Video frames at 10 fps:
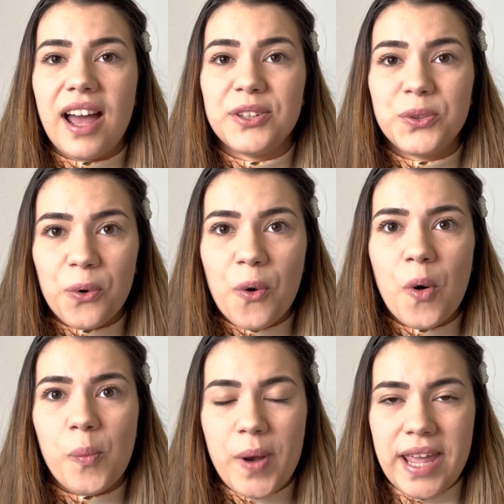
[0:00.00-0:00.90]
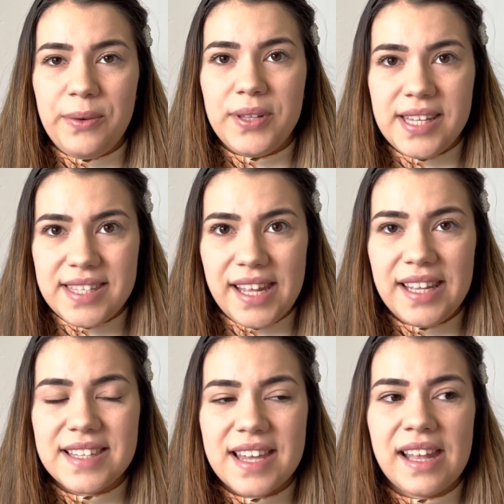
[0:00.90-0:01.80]
adore playing with these
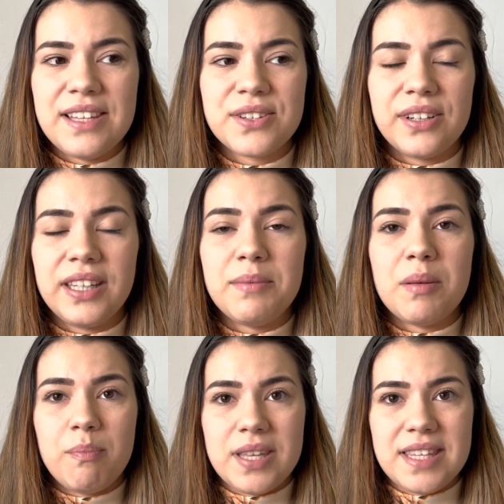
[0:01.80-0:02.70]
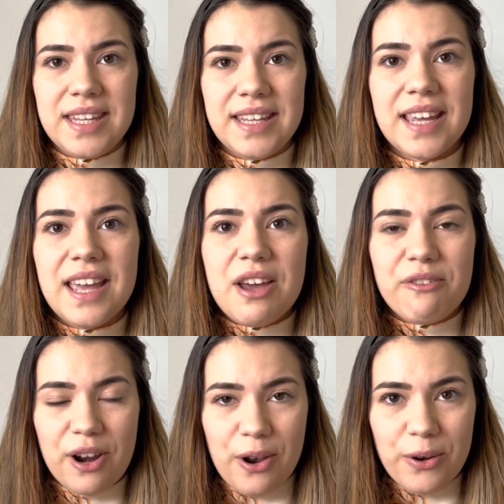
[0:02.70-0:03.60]
things, and it's going to keep them busy
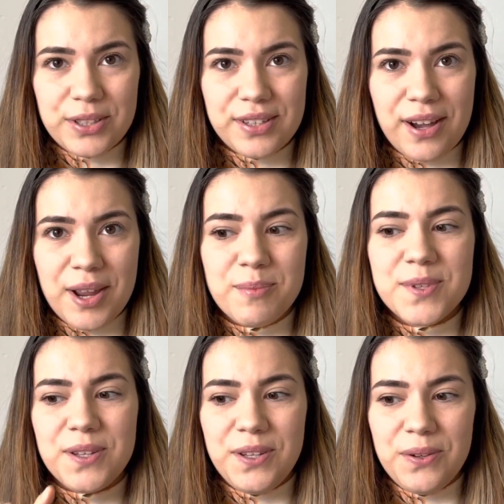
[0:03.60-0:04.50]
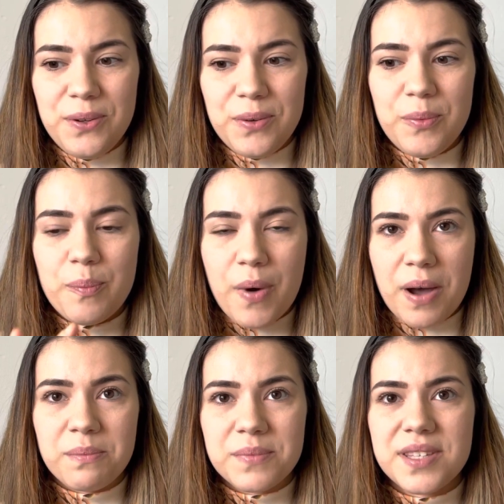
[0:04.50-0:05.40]
for a long time. So you
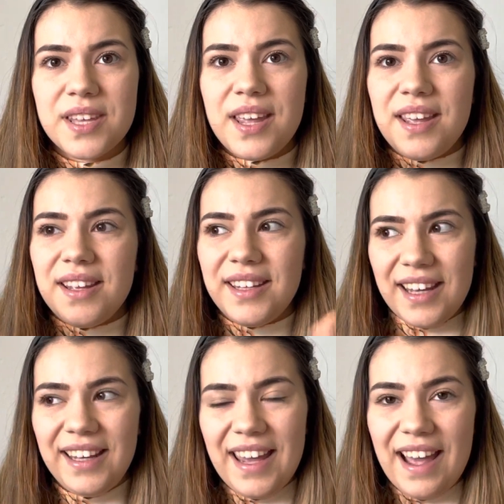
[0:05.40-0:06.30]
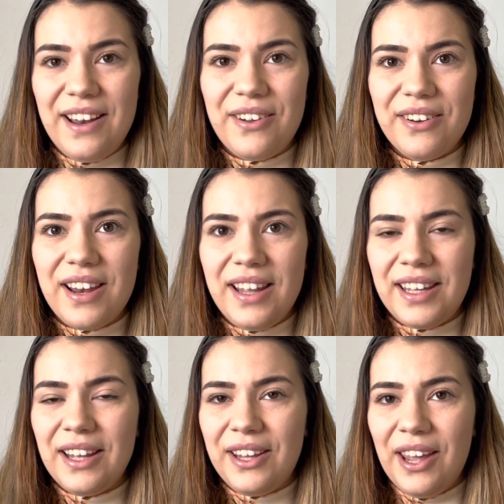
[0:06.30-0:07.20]
mums can get along, like
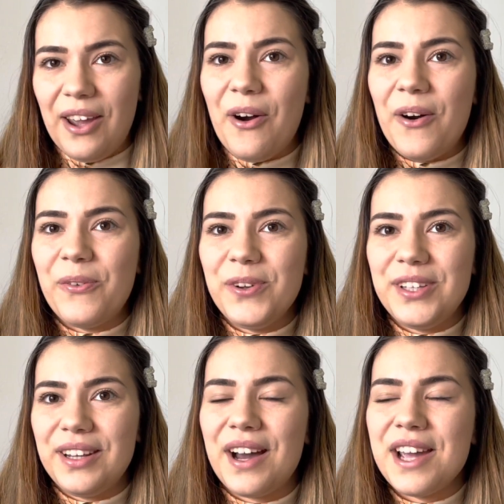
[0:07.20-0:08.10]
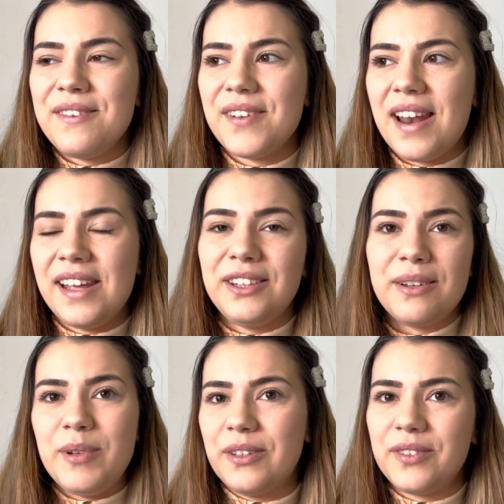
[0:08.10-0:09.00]
can get on with your life and like do a
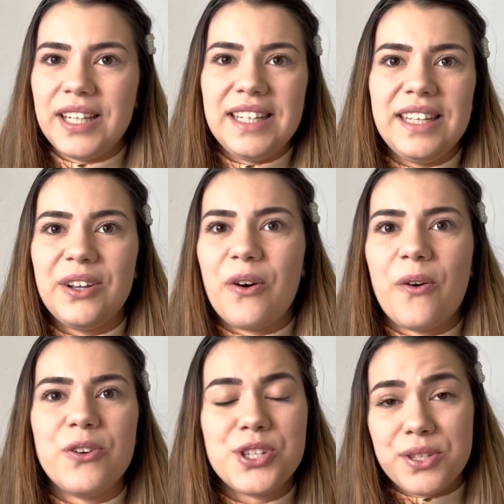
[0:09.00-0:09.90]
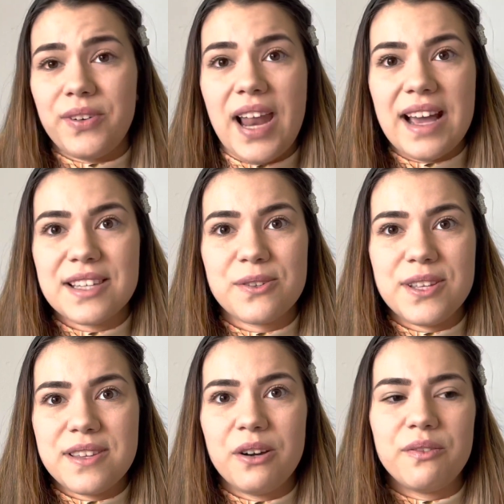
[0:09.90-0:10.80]
bit of cleaning or just relax on the
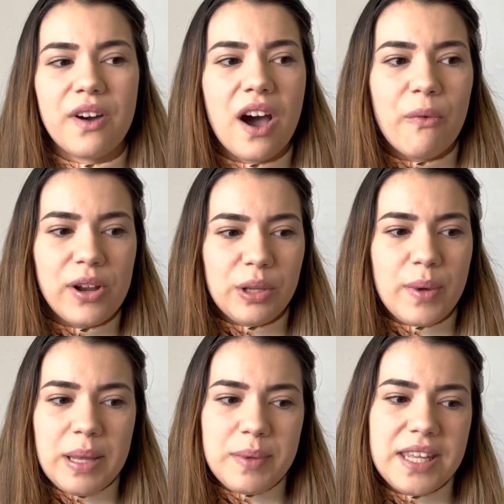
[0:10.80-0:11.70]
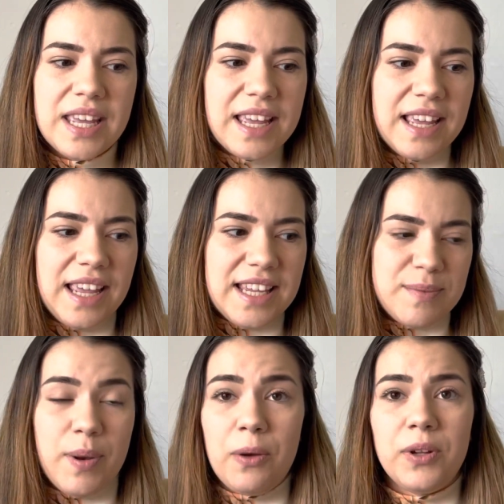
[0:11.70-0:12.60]
sofa while your baby is
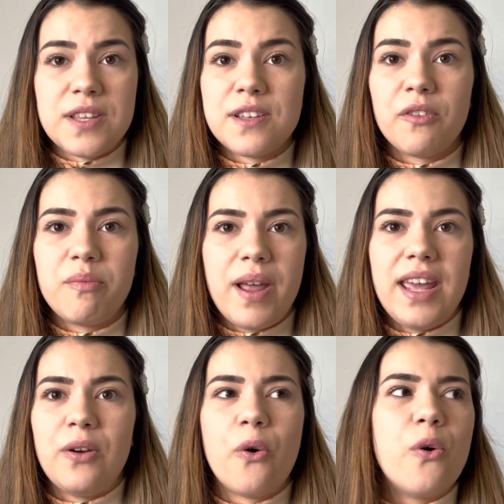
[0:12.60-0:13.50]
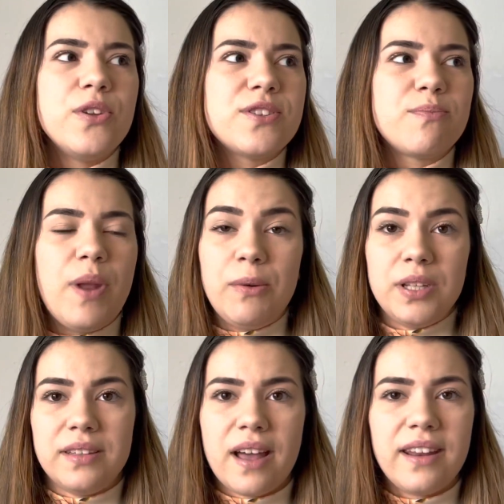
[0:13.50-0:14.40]
playing with a soft play or is playing with
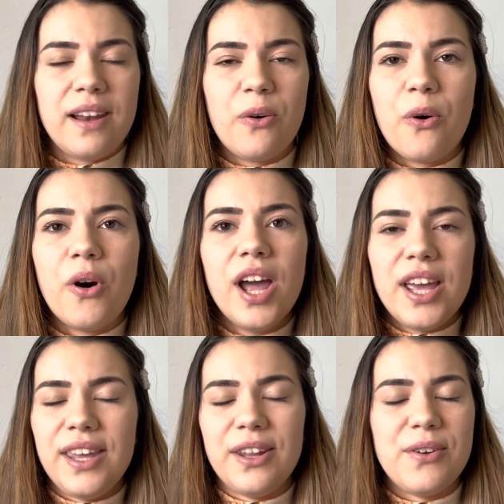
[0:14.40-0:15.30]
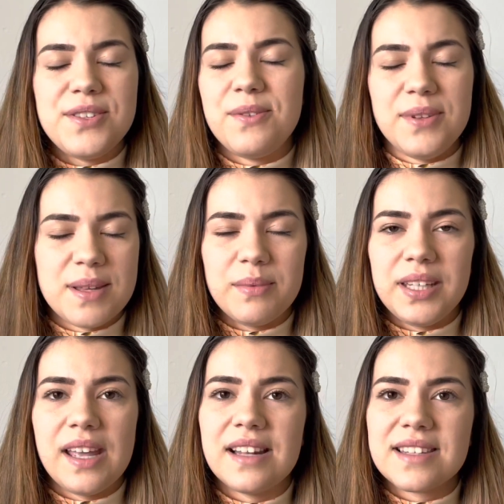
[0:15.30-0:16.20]
a tunnel or, you know, is doing
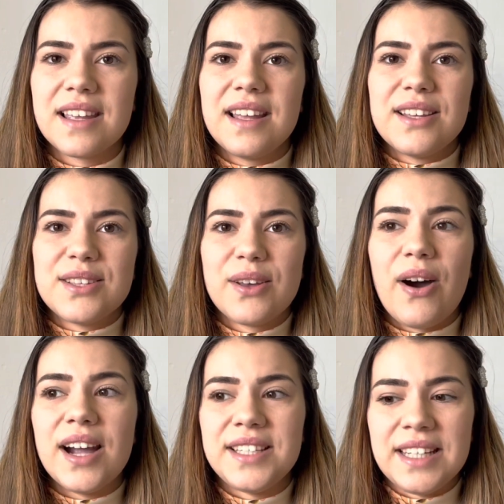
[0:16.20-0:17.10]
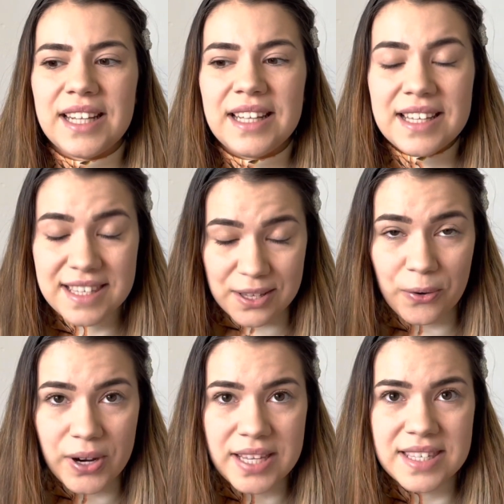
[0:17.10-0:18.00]
something else. So I think that these
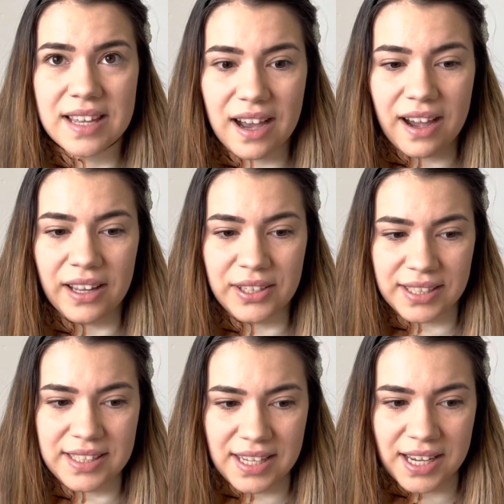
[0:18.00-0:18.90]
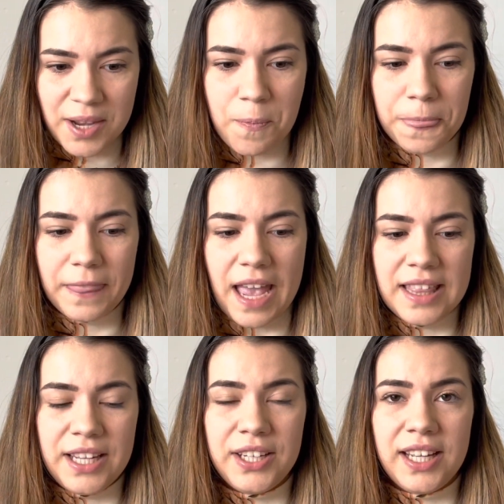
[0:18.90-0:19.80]
toys are a good idea, and
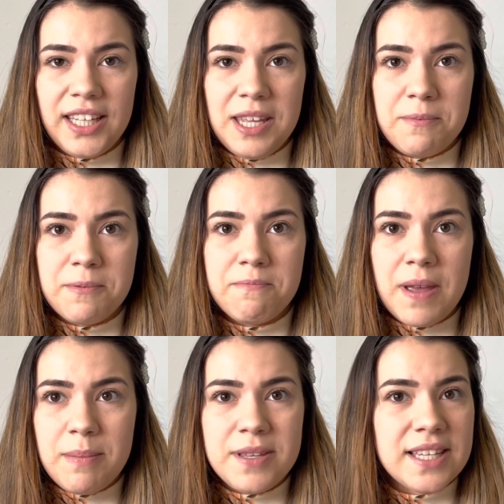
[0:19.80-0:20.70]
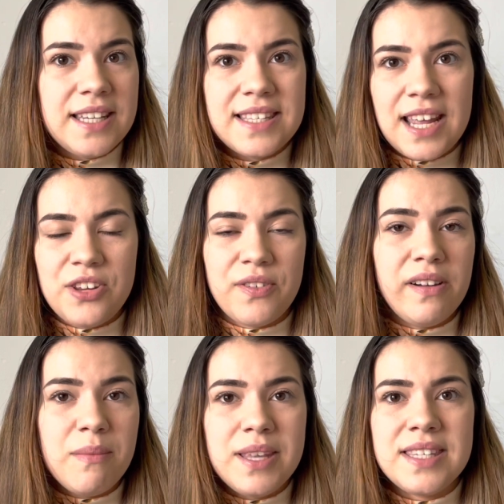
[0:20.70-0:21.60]
they're gonna keep babies at this stage
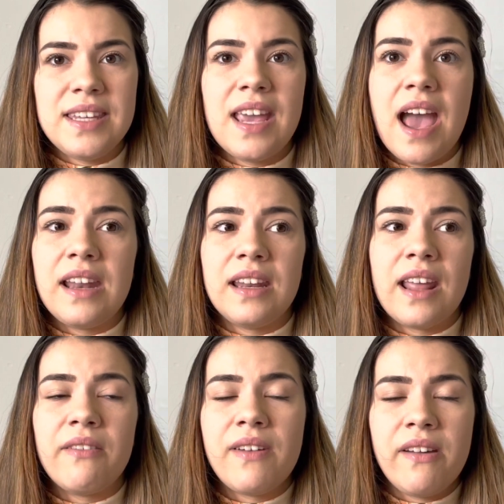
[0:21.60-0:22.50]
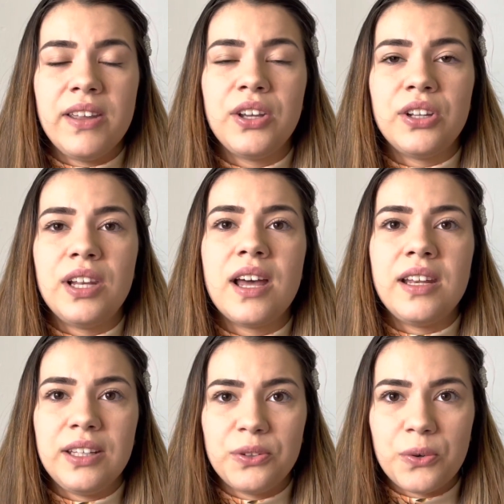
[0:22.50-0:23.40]
very busy, and they're very good
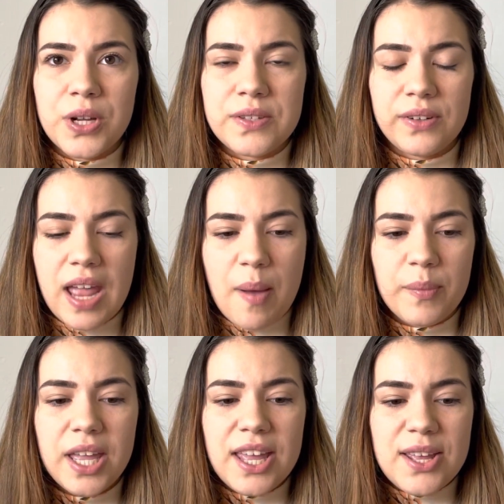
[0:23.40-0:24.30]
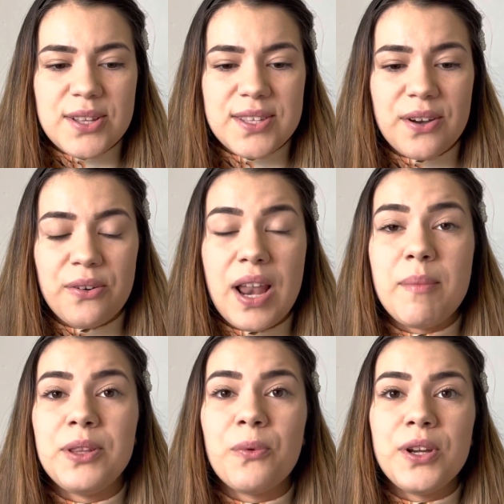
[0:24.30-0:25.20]
learning toys for them. So let
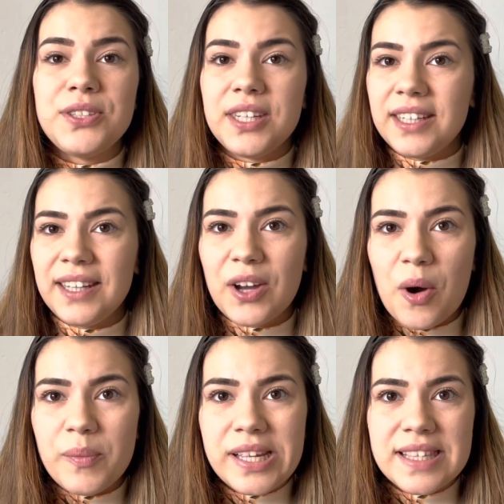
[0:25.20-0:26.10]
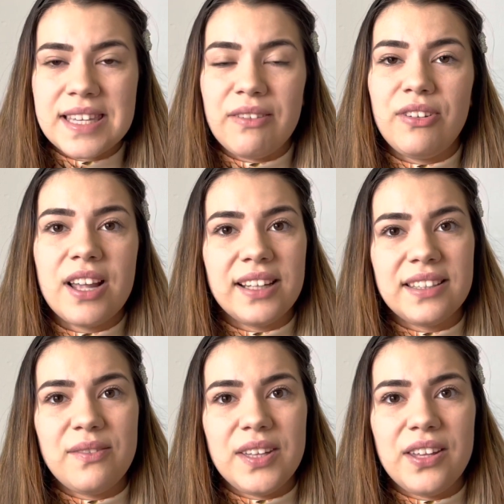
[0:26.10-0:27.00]
me know what you think in the comments. If you liked
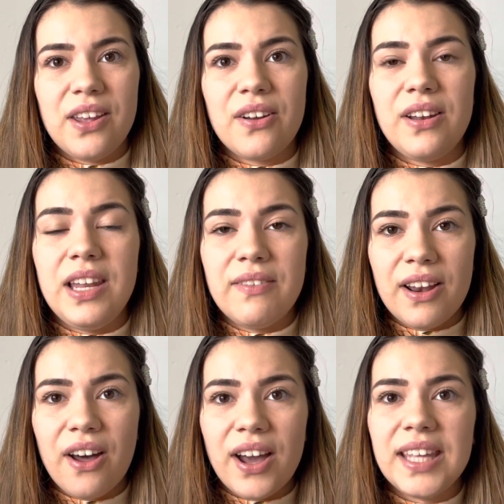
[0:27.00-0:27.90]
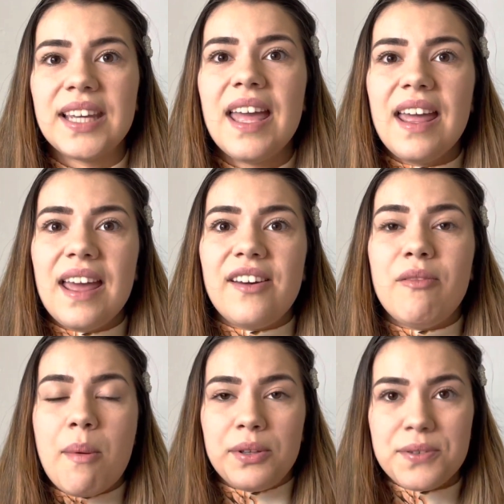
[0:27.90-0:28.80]
the video, leave a like,
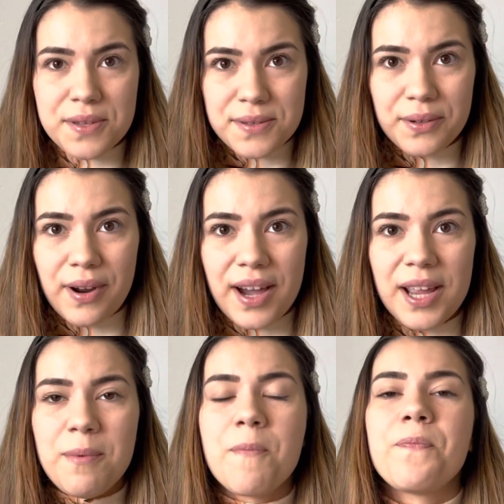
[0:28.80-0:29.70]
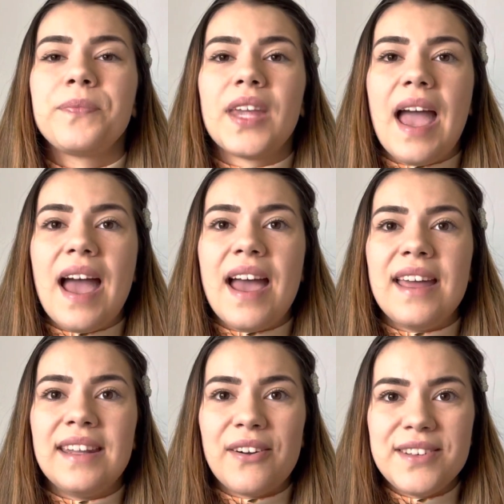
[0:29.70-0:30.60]
remember to subscribe,
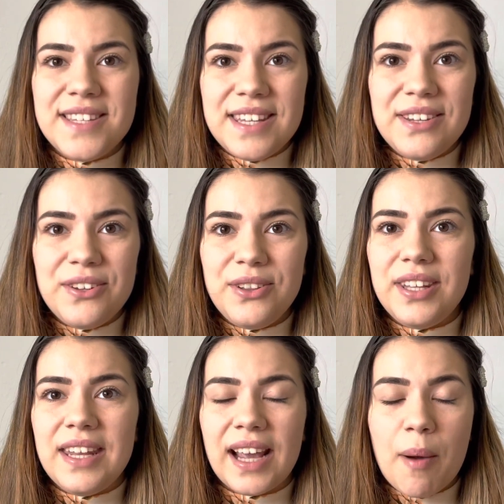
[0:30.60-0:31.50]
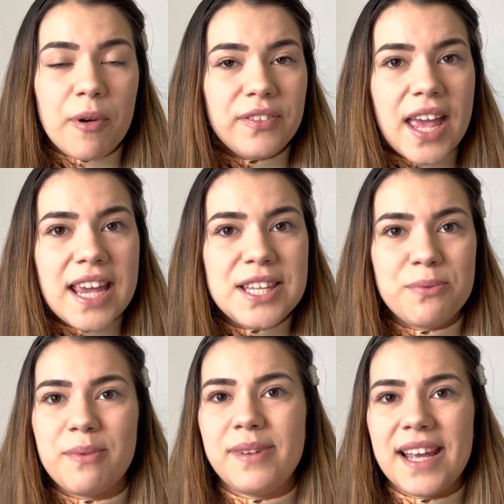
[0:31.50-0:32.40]
and I will see you in a couple of days
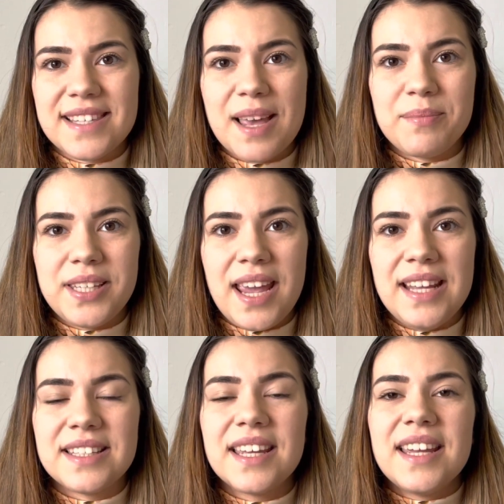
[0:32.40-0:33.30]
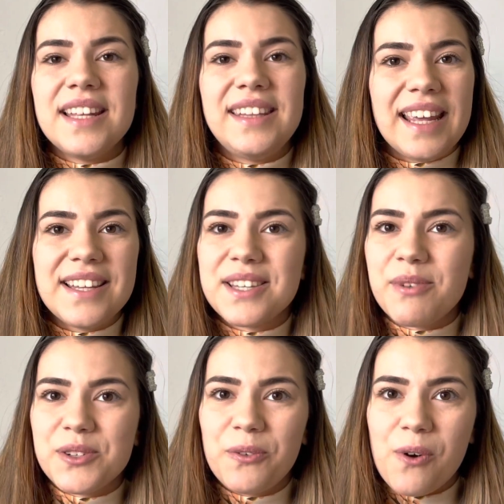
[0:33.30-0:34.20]
for my next update. Thank you so
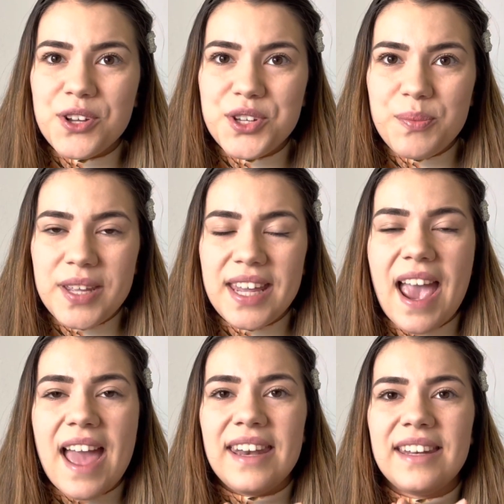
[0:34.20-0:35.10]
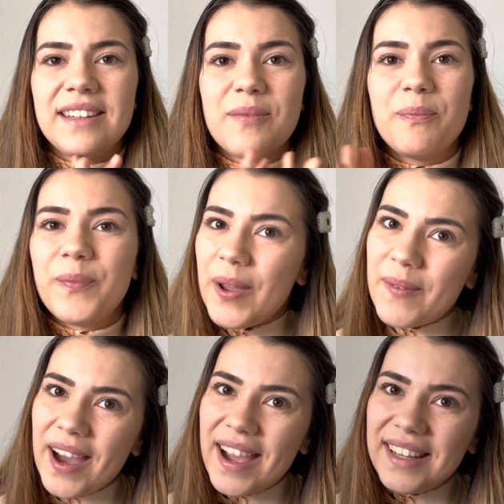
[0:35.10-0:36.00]
much for watching me, and
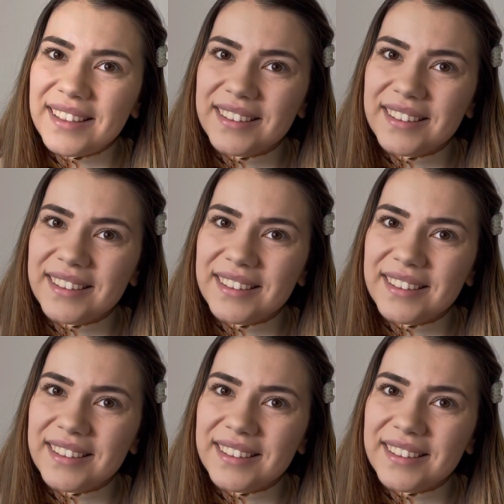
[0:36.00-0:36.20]
bye-bye.